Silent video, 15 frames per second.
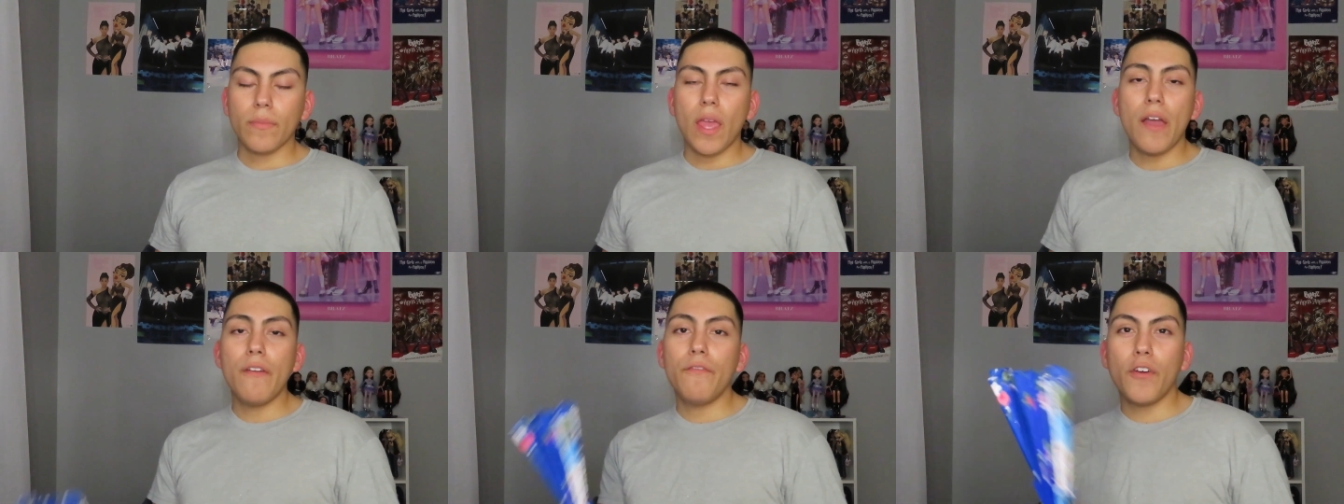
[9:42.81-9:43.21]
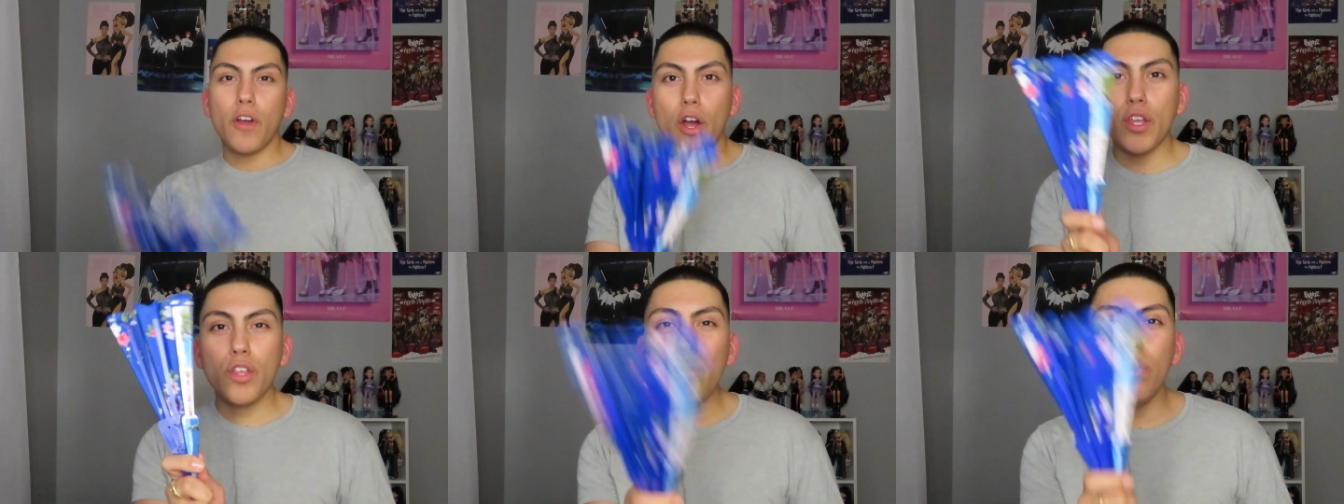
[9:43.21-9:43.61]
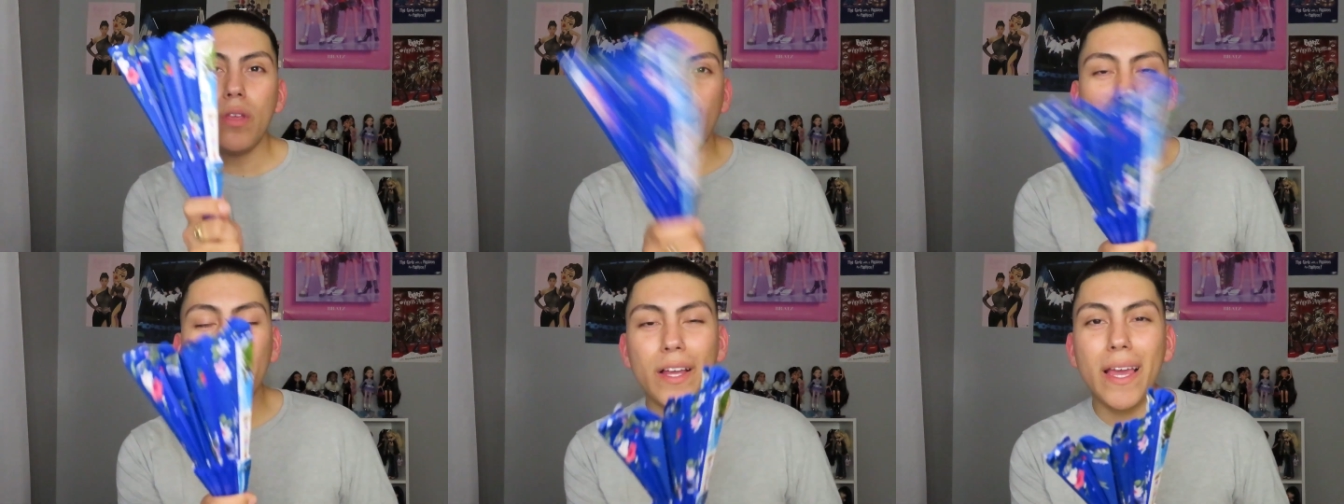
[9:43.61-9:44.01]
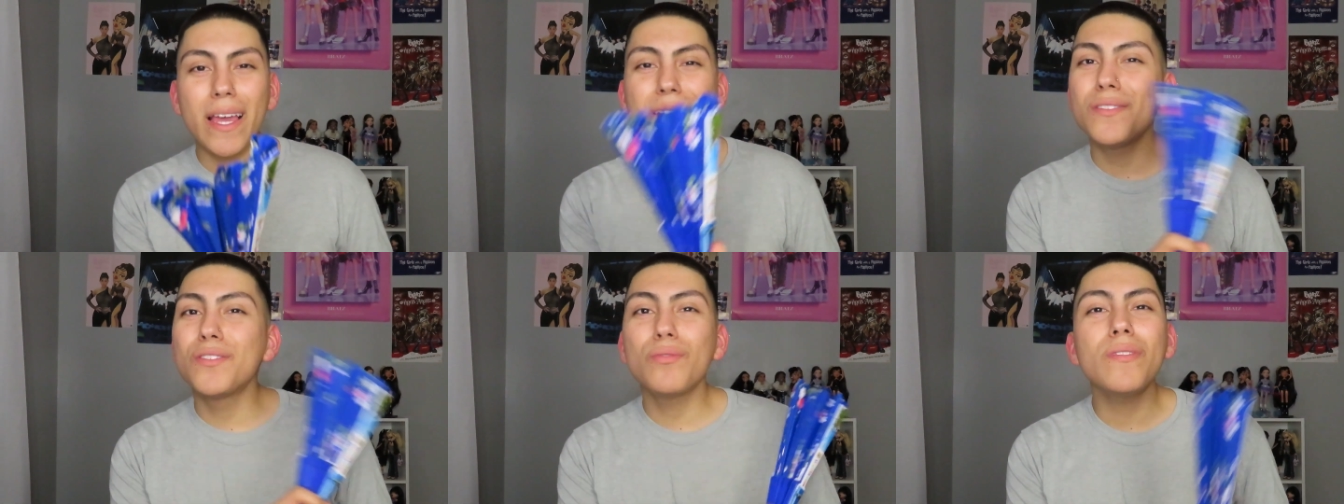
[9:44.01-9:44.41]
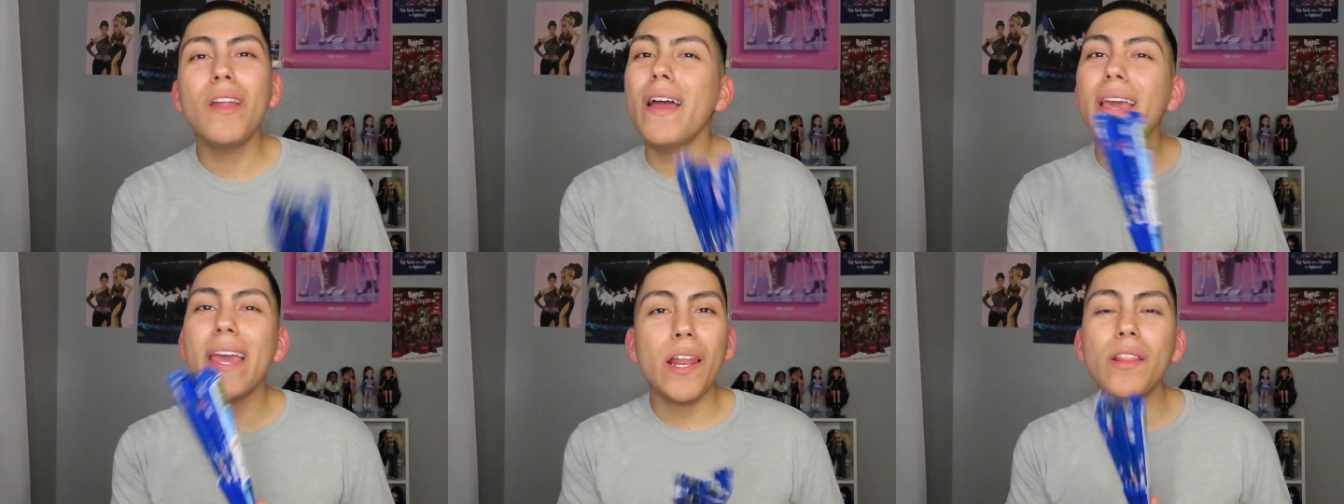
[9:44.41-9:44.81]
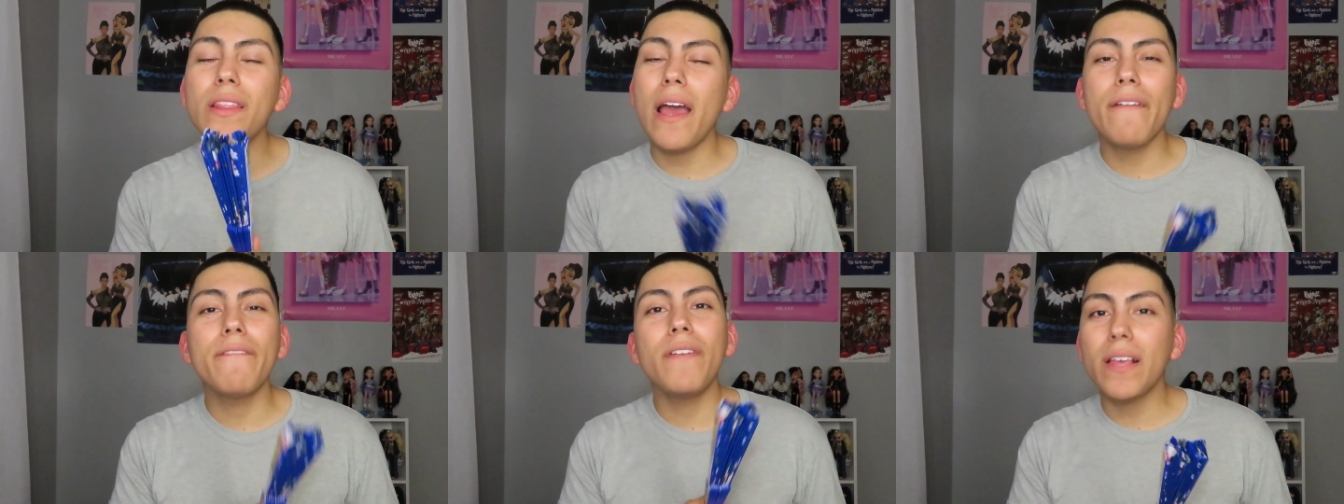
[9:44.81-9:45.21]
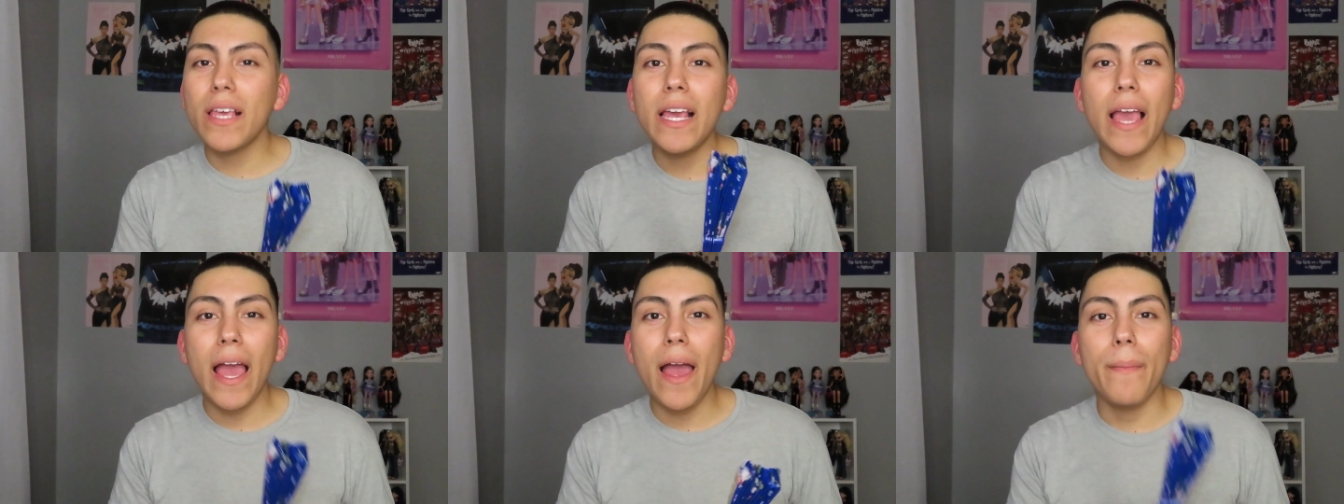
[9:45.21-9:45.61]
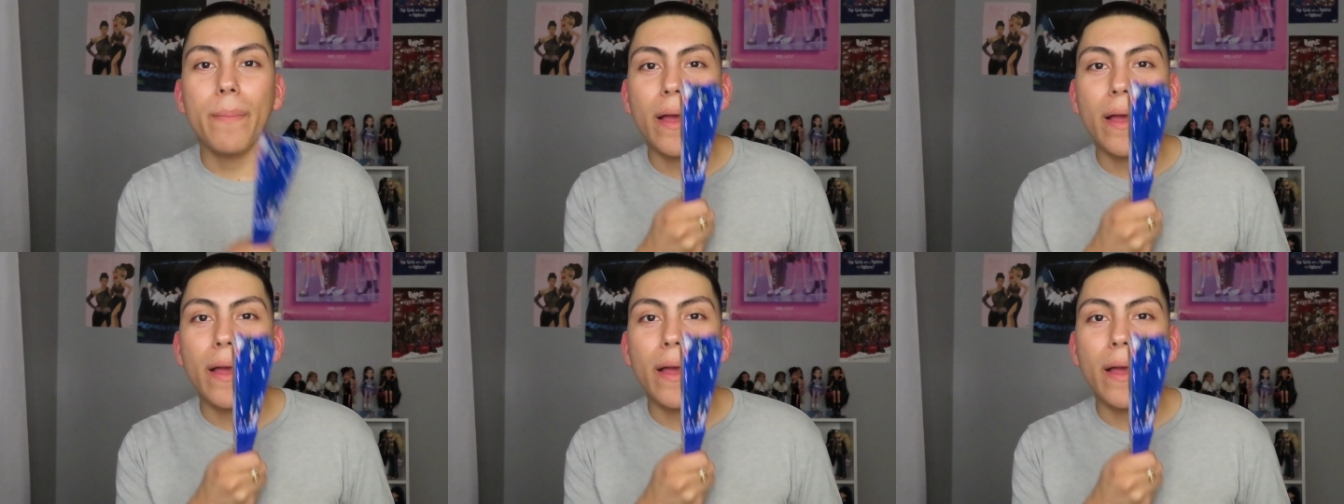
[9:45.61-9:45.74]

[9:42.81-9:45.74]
And for all you younger gays, do not get on that fucking app.